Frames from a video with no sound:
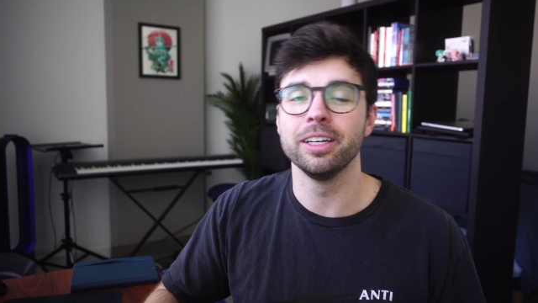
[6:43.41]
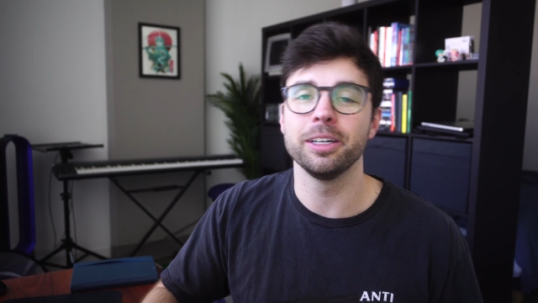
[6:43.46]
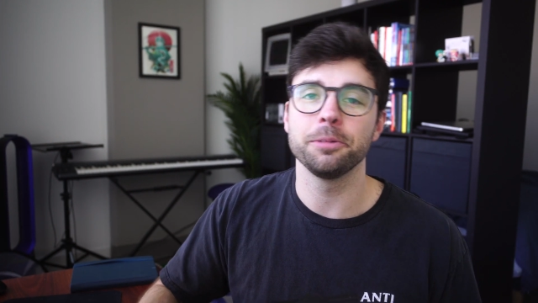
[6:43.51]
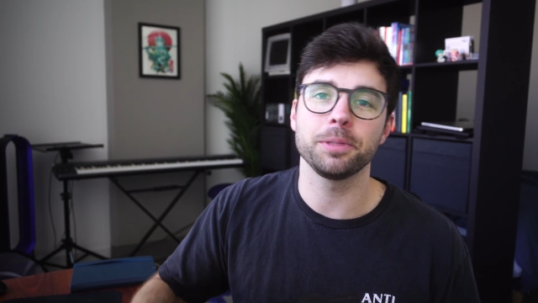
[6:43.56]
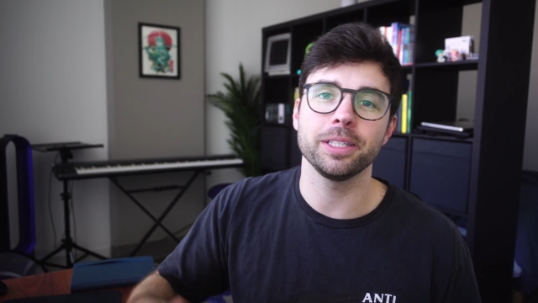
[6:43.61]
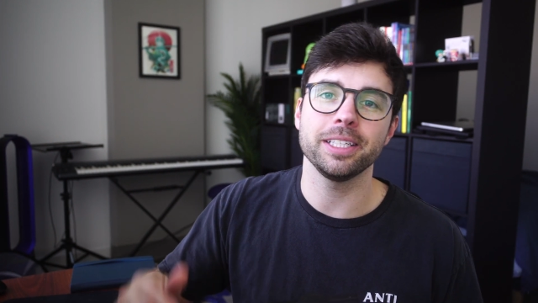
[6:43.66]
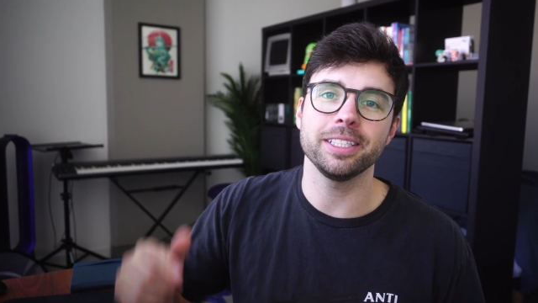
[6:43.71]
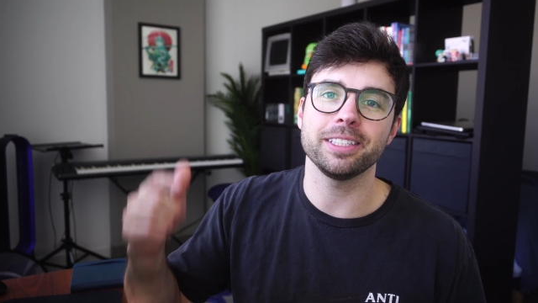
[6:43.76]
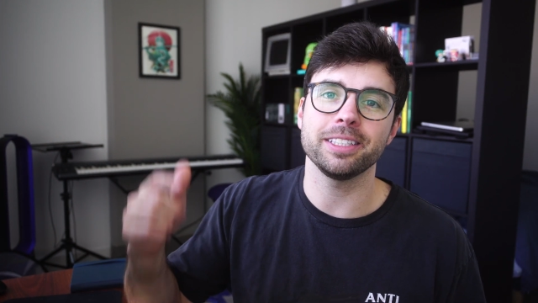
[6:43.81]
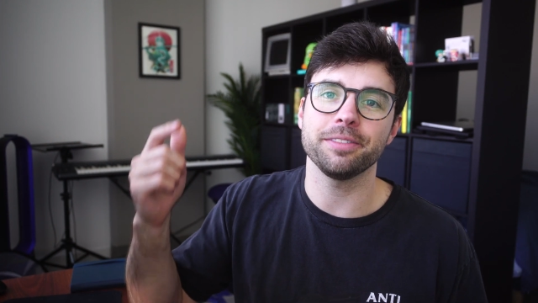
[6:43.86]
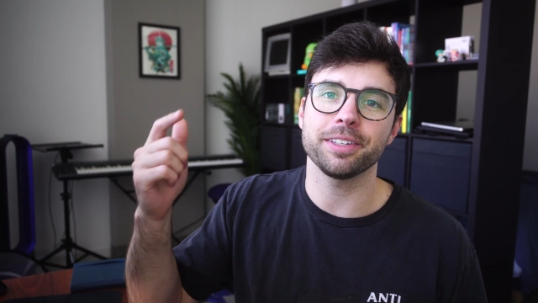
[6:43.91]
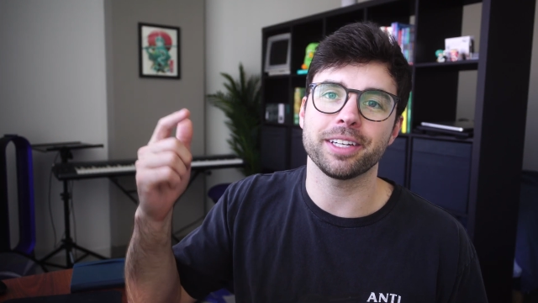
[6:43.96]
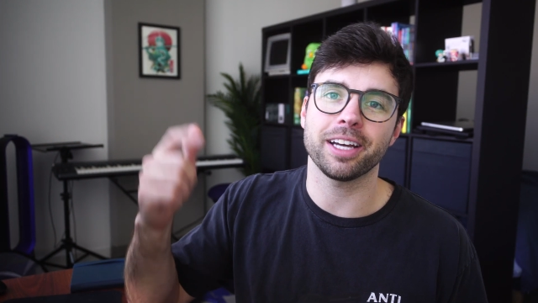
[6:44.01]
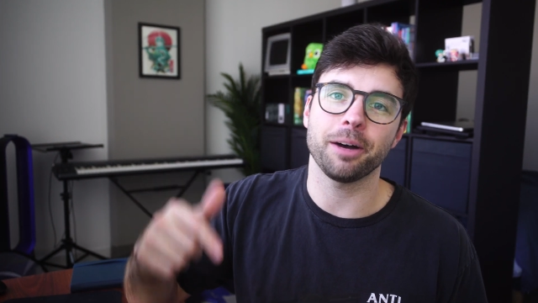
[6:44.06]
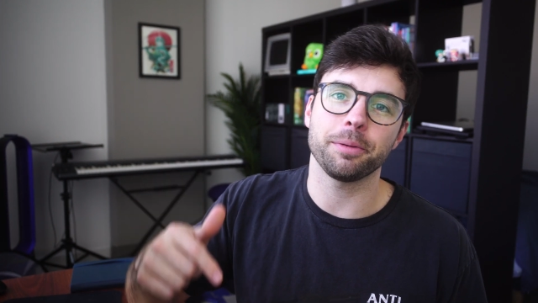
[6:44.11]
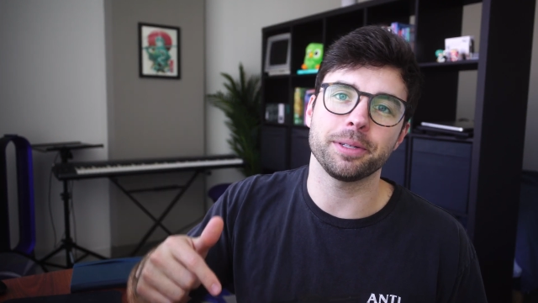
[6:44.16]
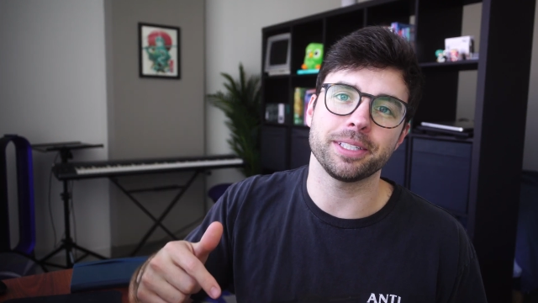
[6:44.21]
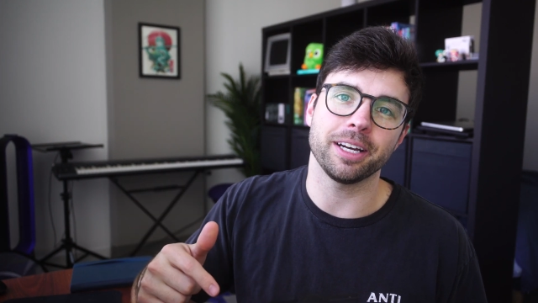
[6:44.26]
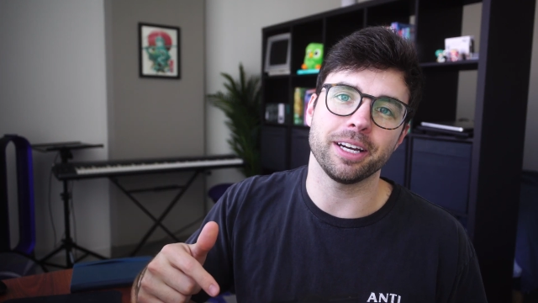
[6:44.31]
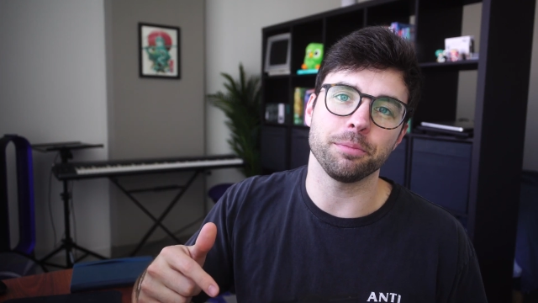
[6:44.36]
please leave a
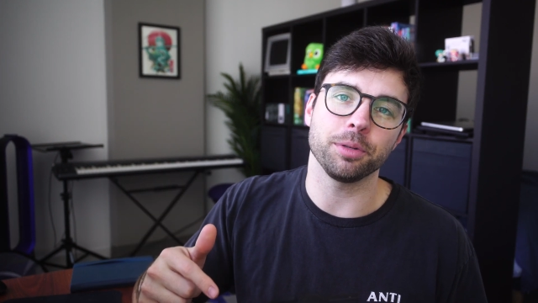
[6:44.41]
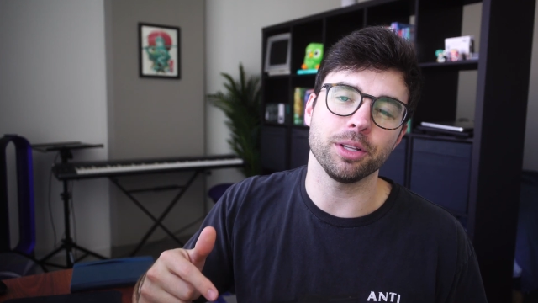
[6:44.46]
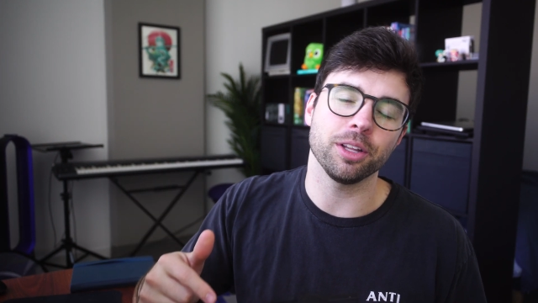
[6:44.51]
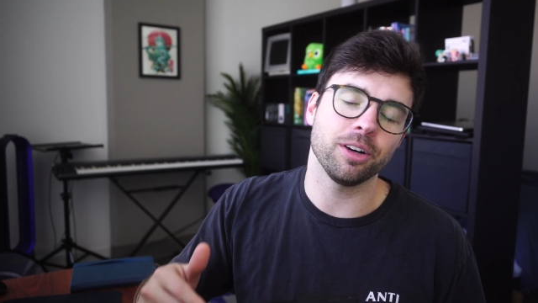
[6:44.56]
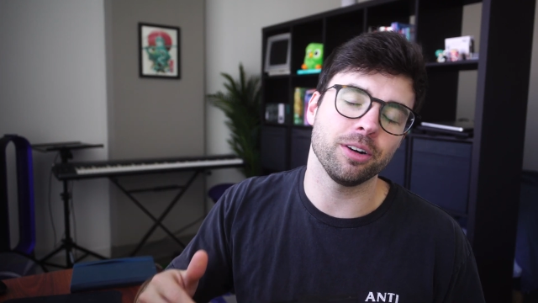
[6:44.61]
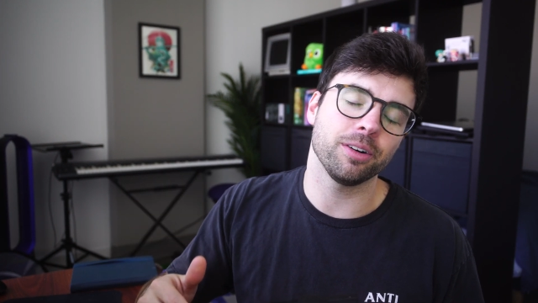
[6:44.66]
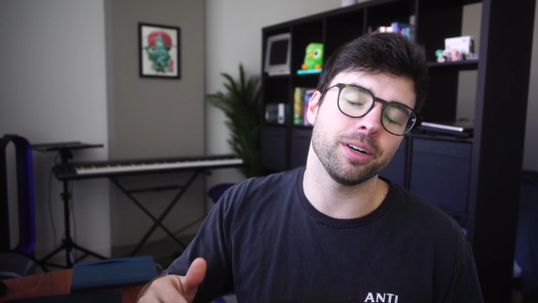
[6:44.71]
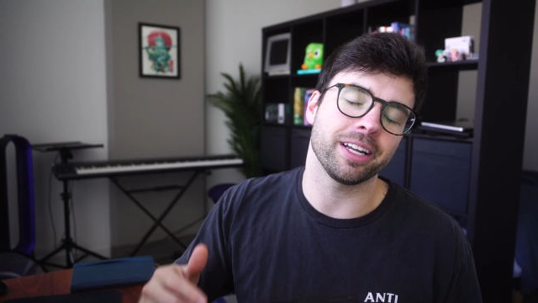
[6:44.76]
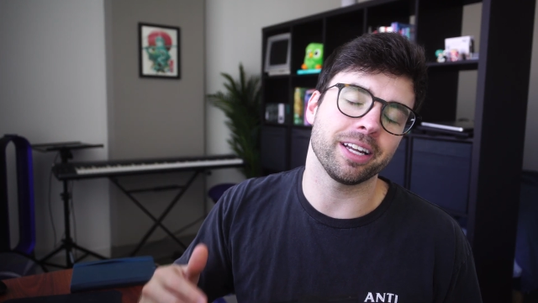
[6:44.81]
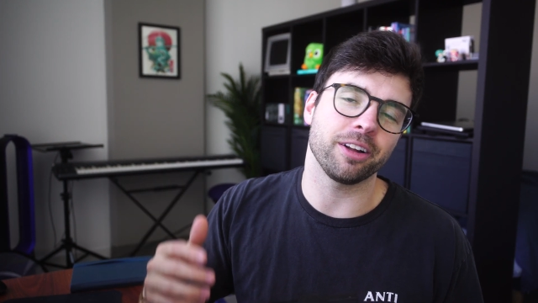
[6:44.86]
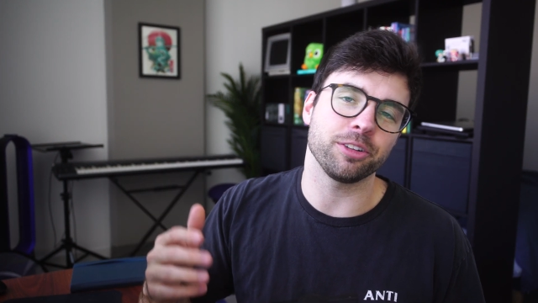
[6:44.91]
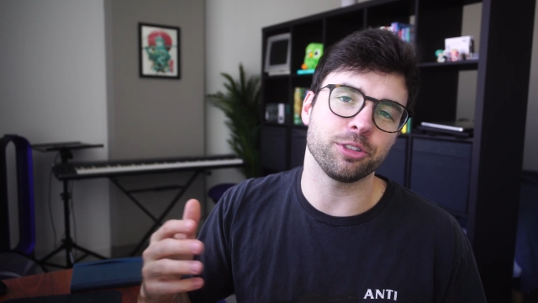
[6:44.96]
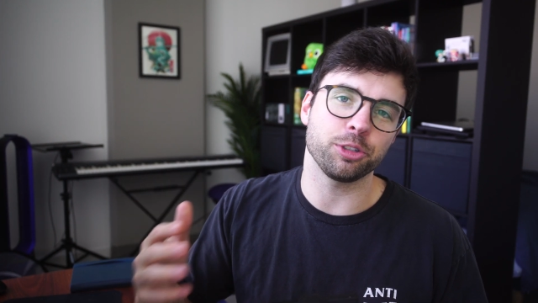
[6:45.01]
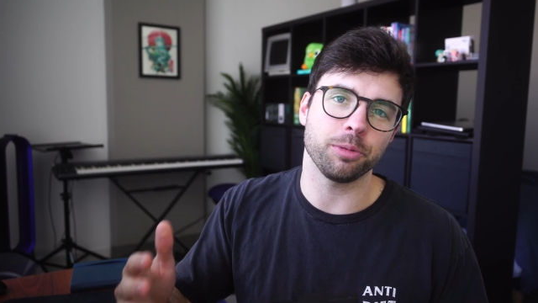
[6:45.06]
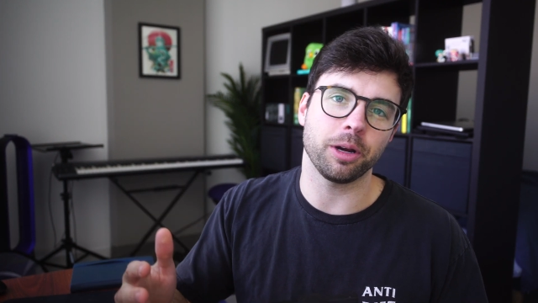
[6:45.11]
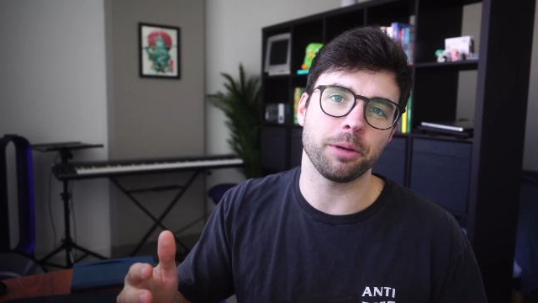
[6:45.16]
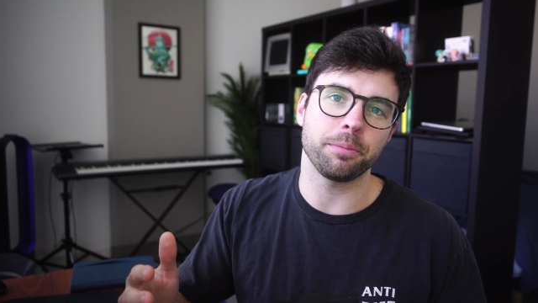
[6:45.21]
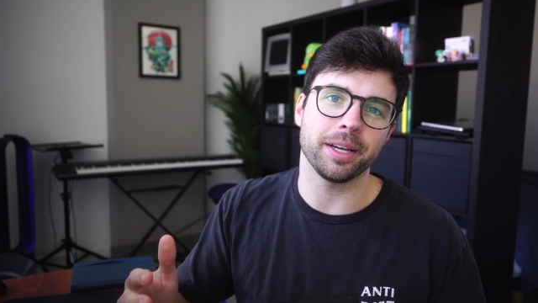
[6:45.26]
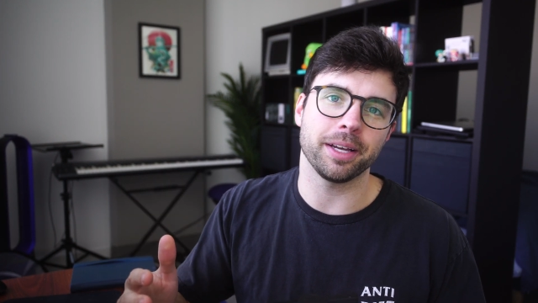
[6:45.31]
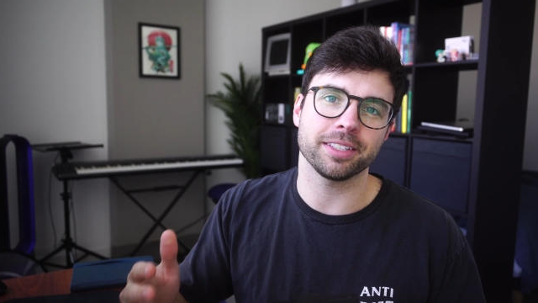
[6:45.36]
comment down below and I'll do
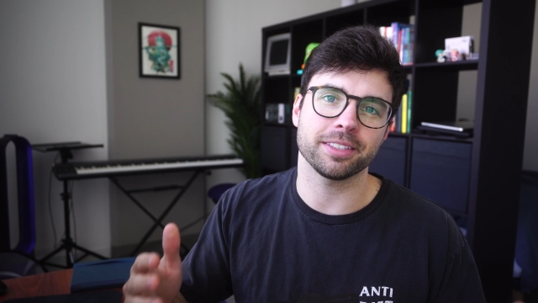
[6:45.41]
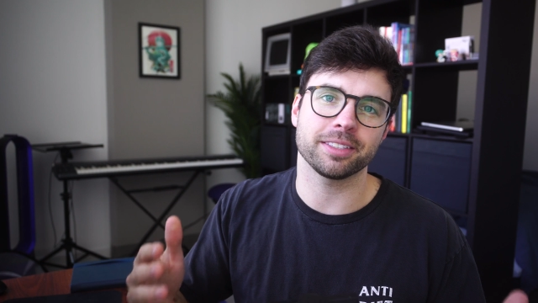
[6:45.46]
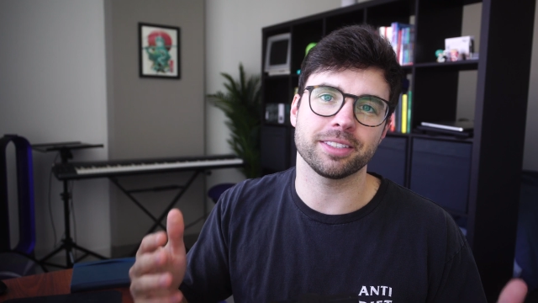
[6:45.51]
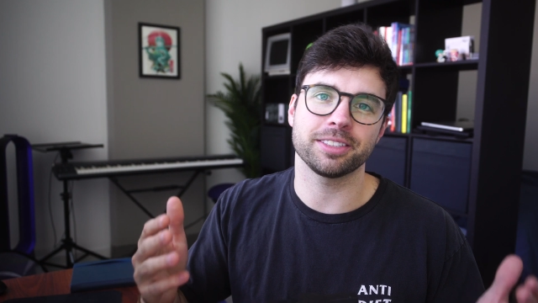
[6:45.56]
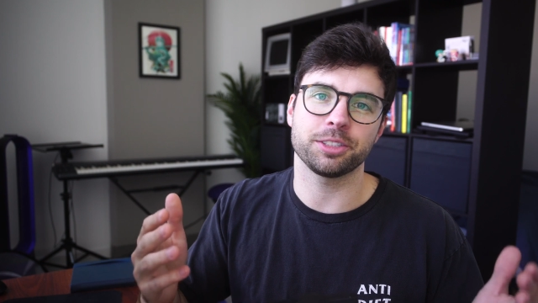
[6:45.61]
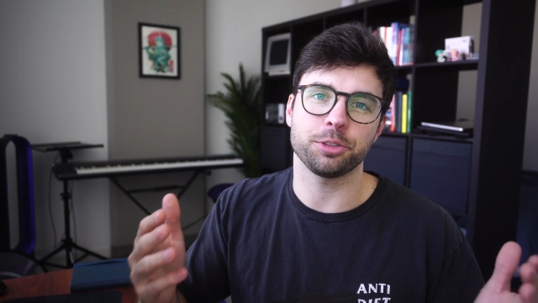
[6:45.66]
my best